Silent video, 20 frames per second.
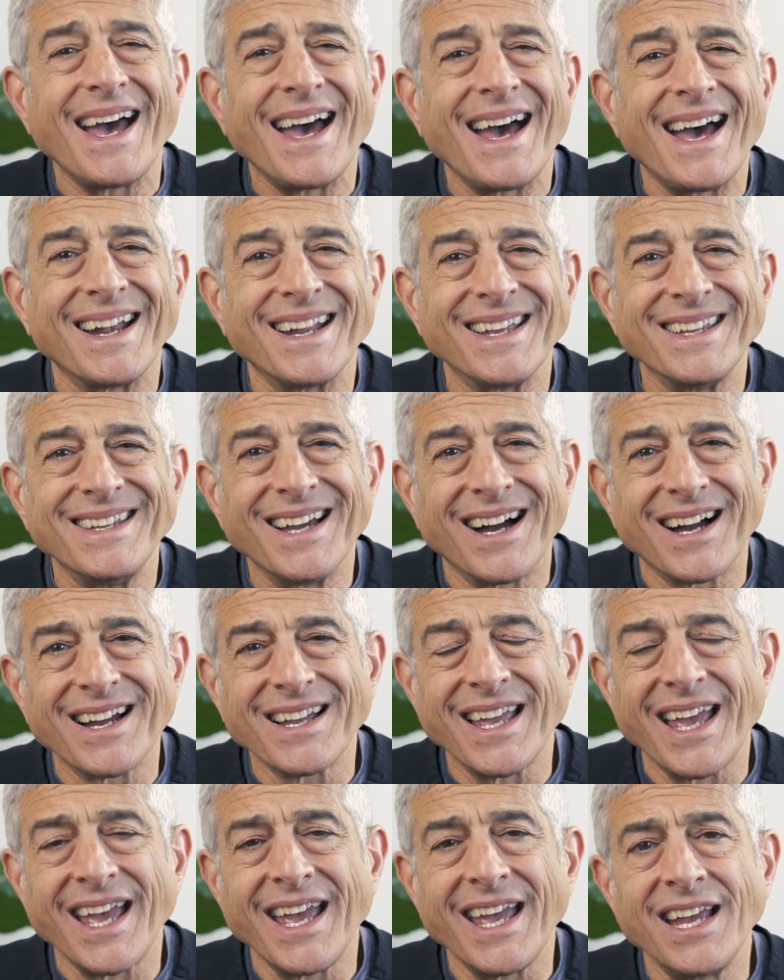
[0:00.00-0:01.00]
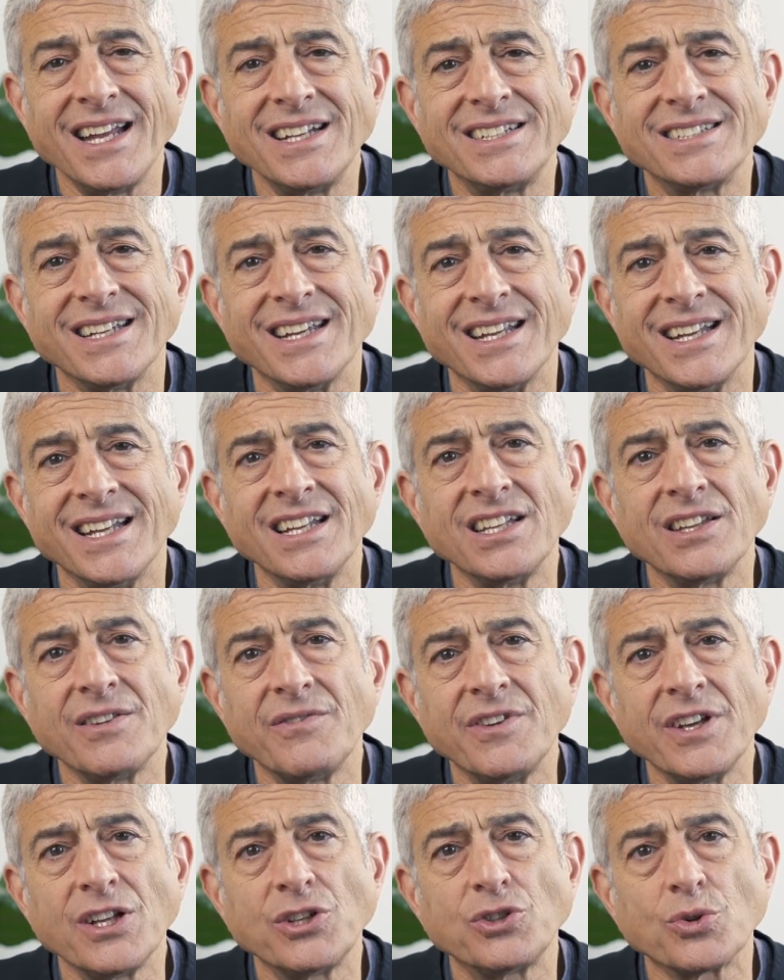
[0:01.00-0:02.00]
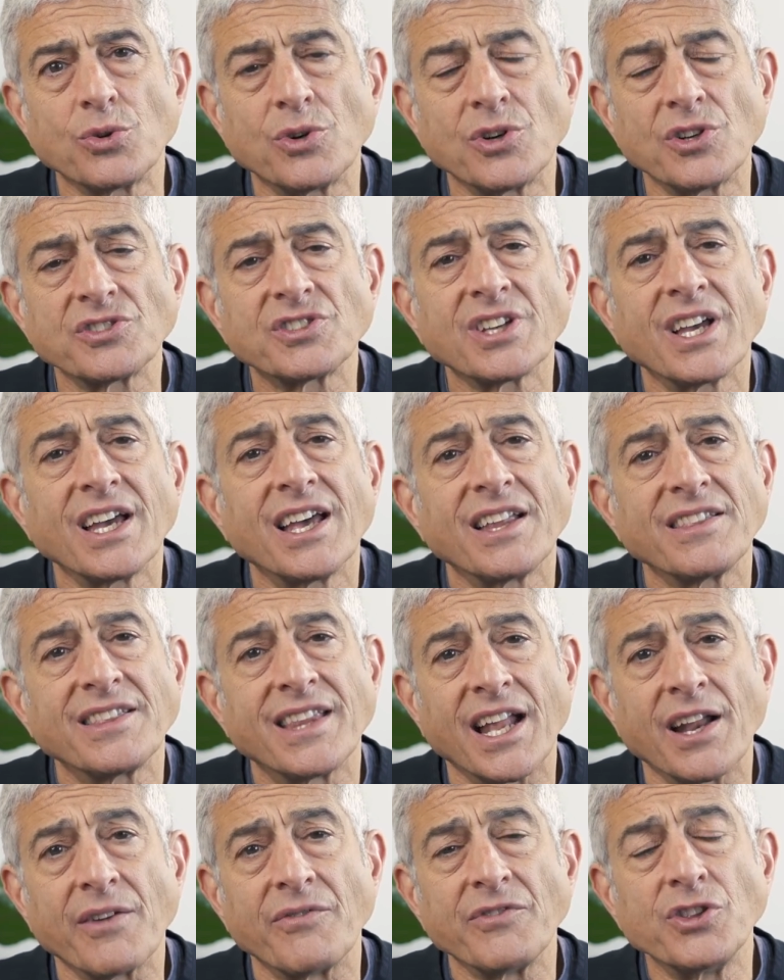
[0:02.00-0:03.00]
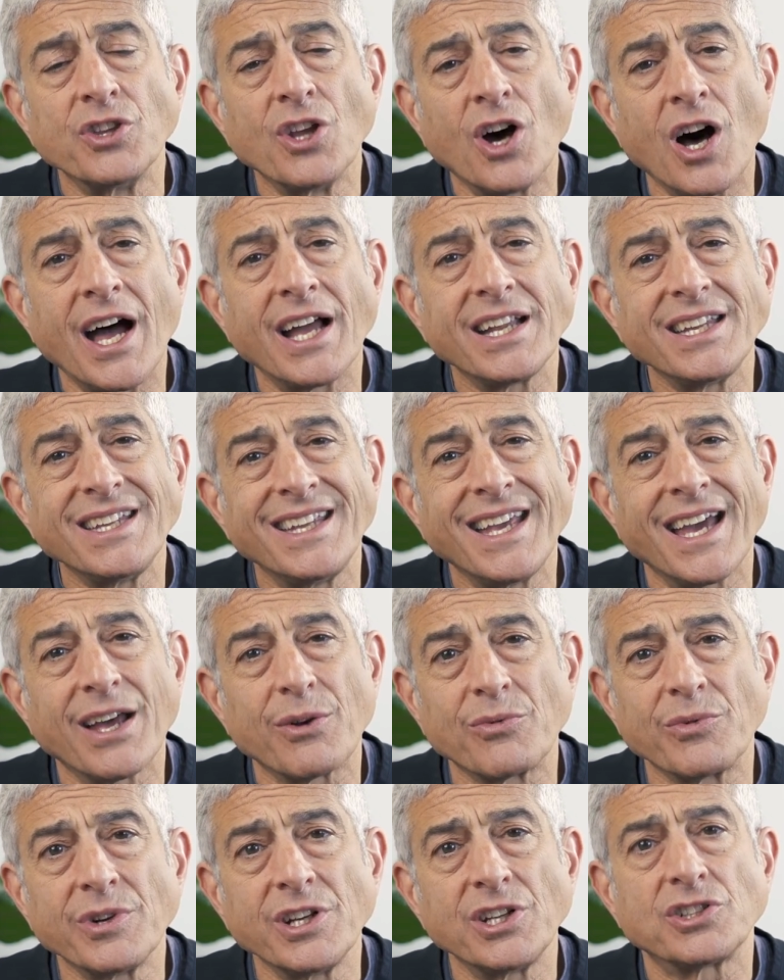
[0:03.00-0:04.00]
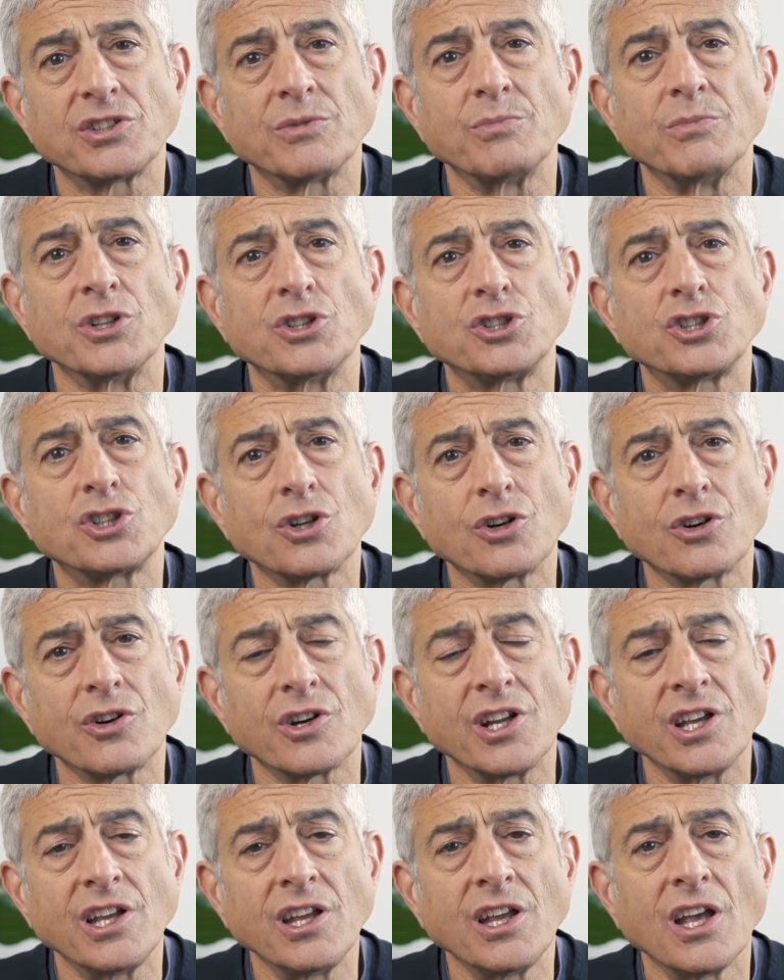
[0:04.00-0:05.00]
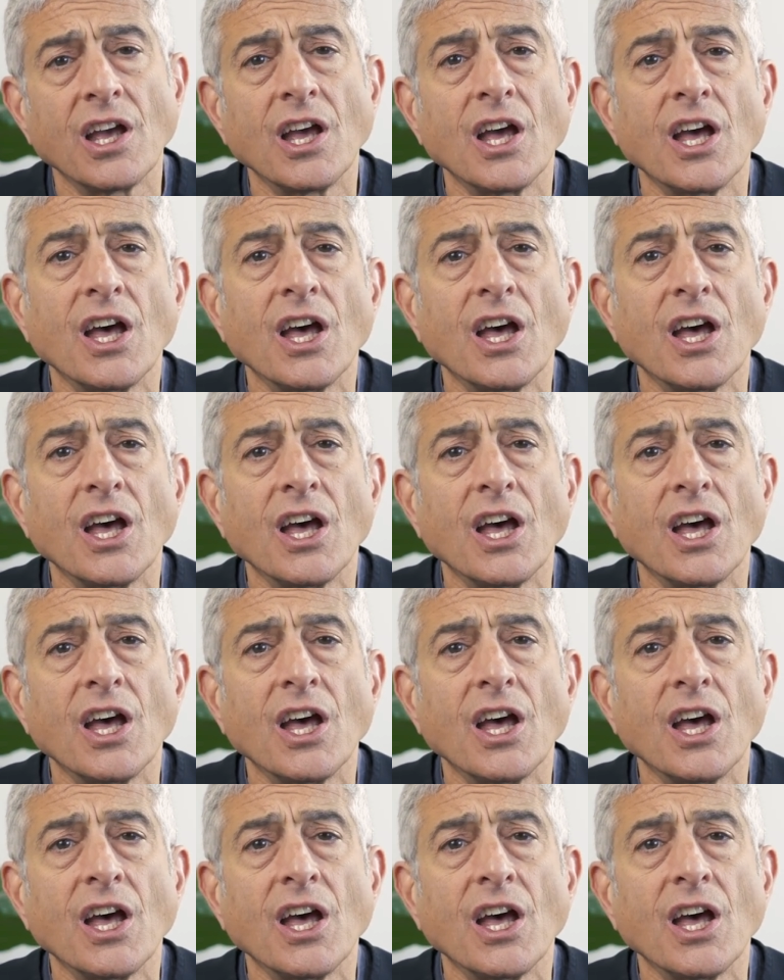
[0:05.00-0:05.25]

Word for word: at a young age in individuals that have not yet reached maturity,